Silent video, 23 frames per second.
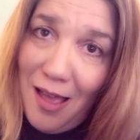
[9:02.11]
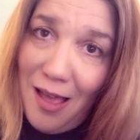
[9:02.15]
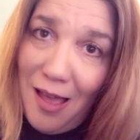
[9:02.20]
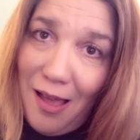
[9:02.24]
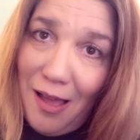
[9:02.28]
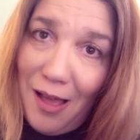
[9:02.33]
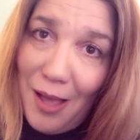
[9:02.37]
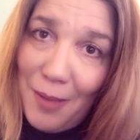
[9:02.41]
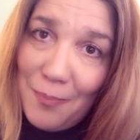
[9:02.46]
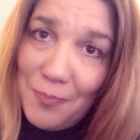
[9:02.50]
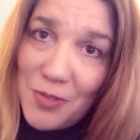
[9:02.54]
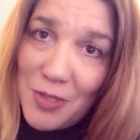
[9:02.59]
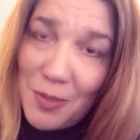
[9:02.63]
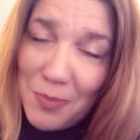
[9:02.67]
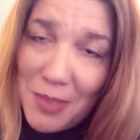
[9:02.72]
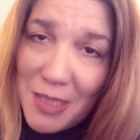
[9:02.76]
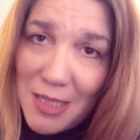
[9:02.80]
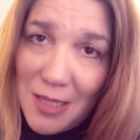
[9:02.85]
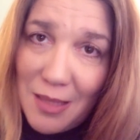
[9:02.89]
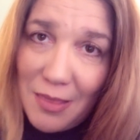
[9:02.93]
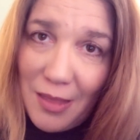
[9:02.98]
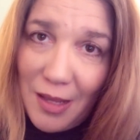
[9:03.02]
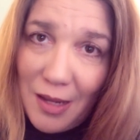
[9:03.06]
something to
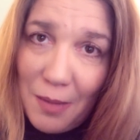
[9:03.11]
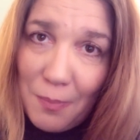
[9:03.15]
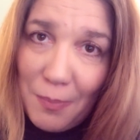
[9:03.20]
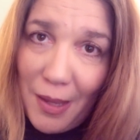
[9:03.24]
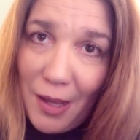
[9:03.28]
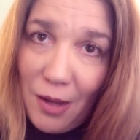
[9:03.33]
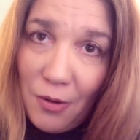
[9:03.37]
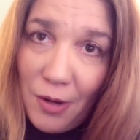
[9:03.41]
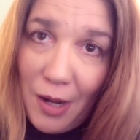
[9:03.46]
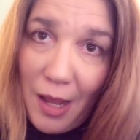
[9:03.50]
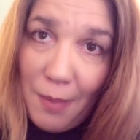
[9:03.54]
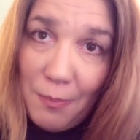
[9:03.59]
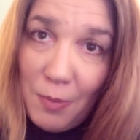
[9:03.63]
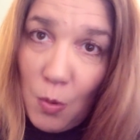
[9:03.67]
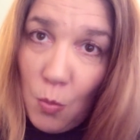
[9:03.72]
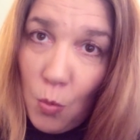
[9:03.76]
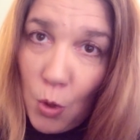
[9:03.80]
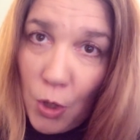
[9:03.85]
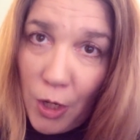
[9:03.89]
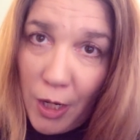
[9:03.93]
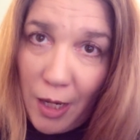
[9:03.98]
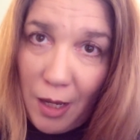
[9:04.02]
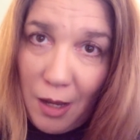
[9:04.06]
think about and be
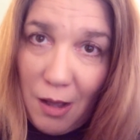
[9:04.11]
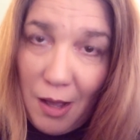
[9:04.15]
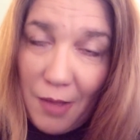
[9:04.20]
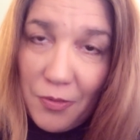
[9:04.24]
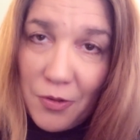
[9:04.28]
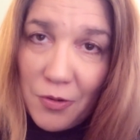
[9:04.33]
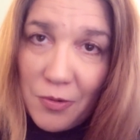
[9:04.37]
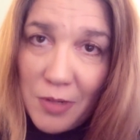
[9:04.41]
working on. There is no